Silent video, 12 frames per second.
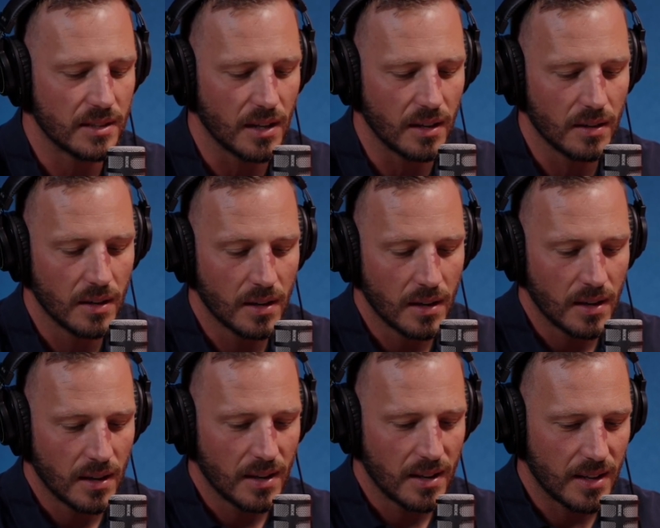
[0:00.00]
So,
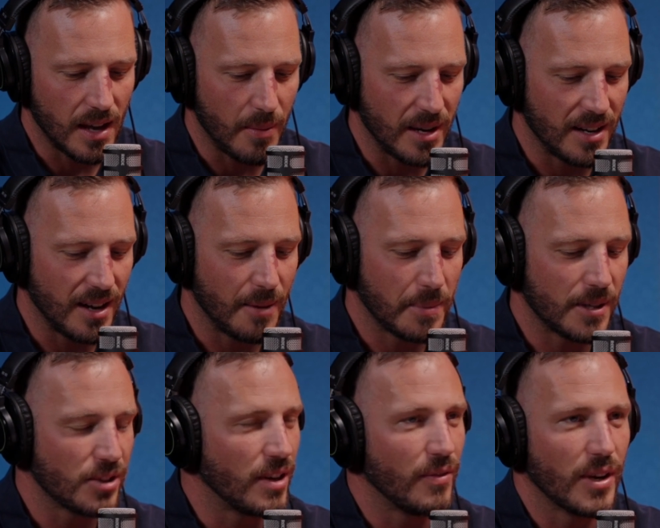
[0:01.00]
yeah, I mean, I'm
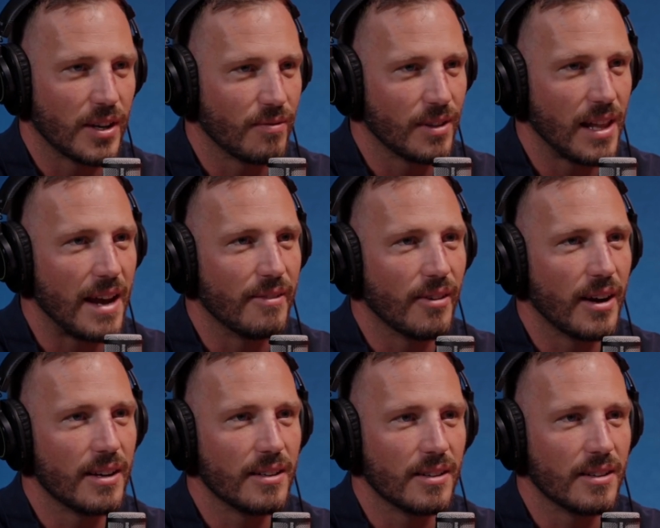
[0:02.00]
pretty sure everyone can relate, right?